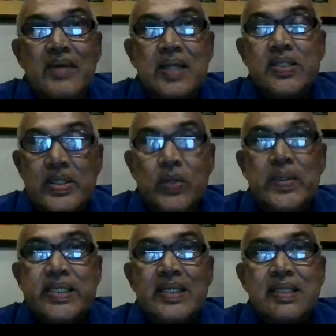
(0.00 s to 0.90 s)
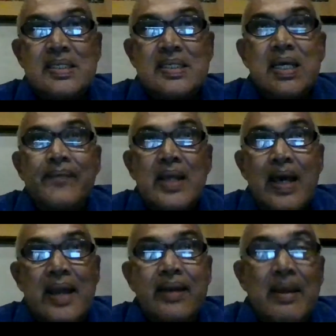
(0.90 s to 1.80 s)
situations
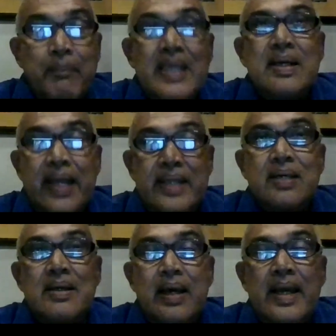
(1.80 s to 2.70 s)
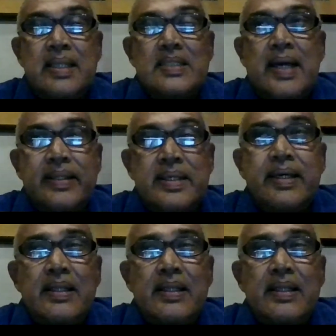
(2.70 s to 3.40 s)
and and it's, I think,